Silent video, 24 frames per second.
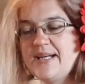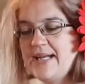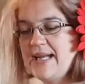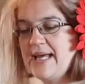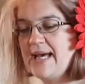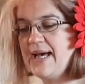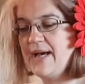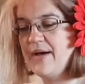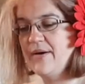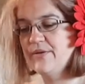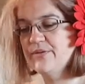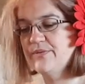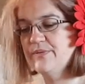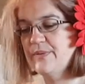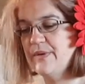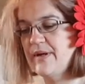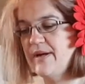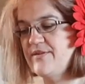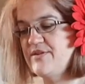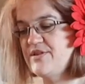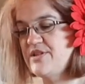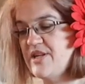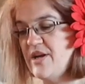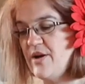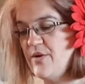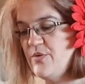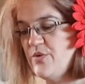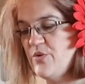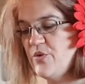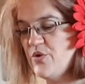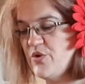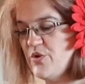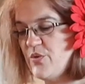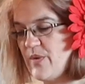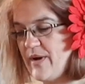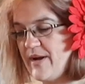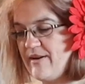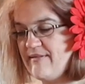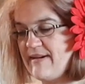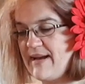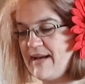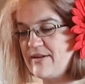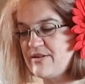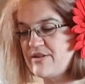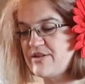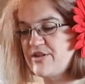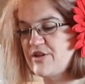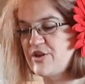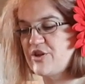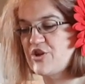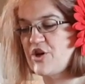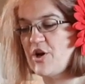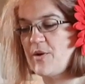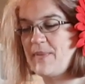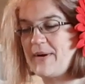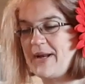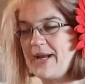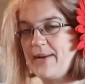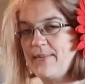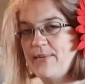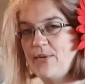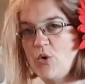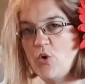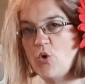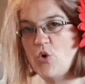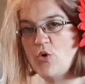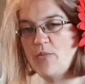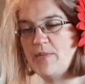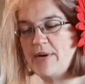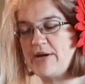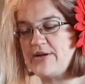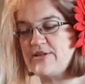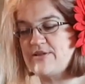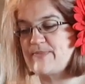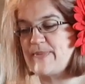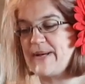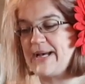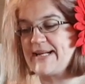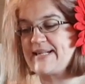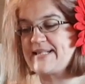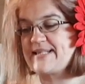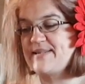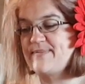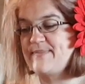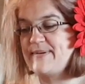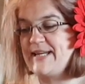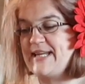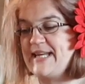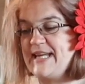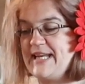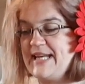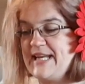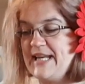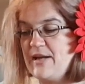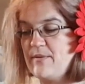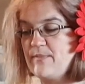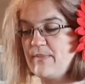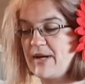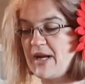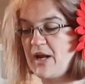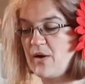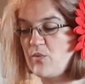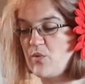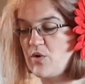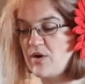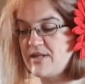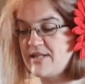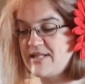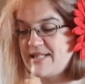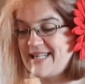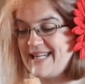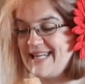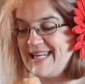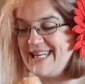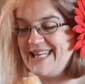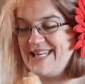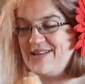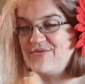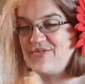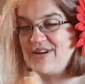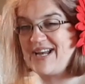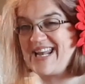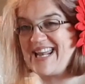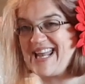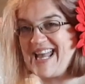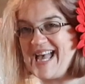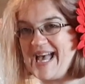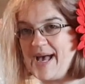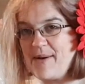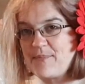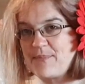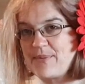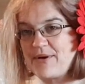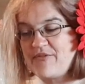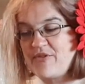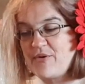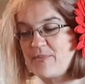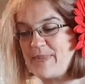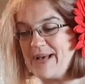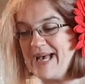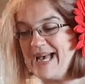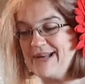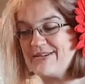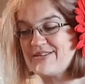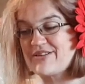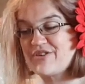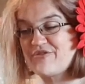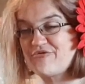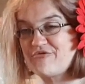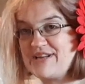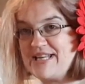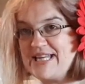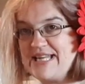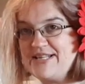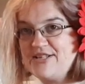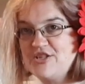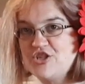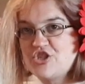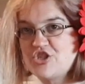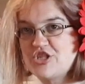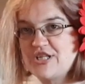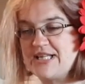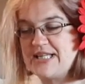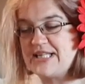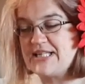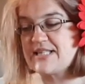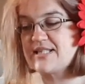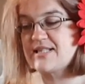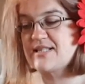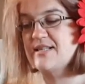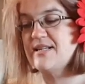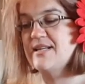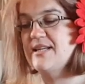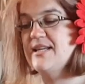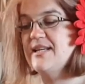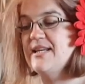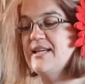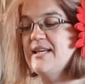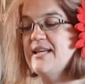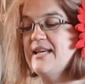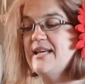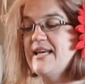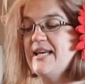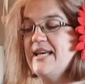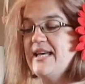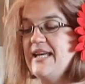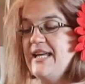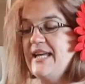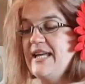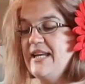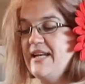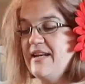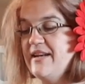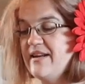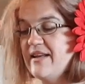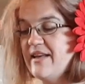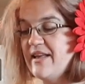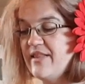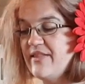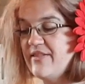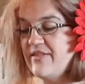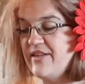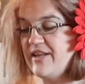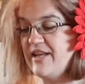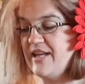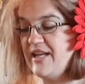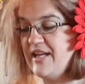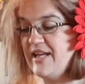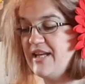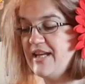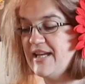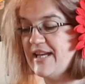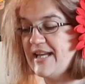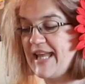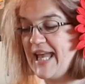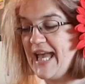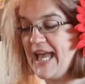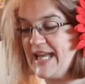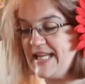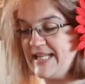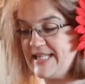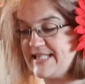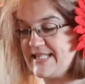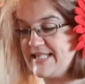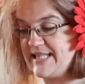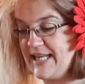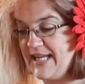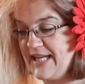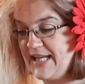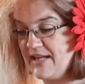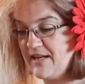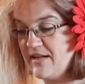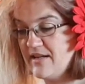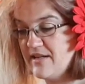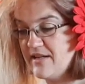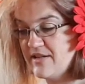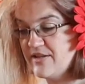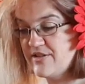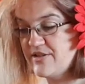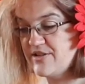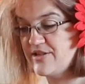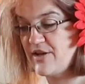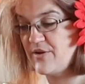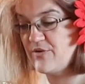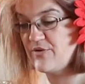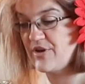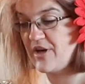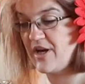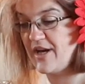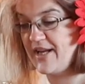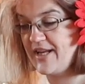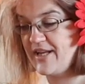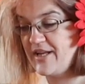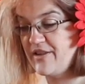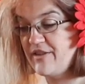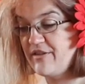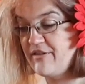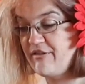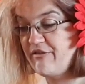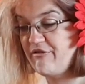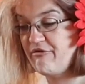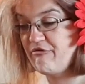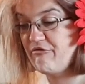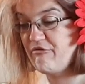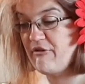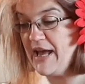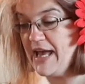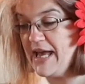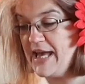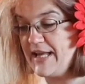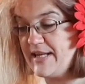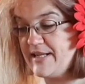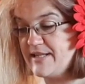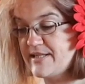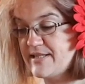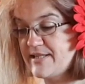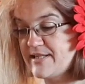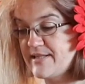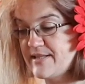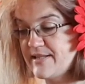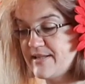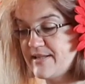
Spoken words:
now, I've sewn all the way around to the top and I'm almost back to the beginning, but I want to leave a gap of about 3 inches in the casing so that I can thread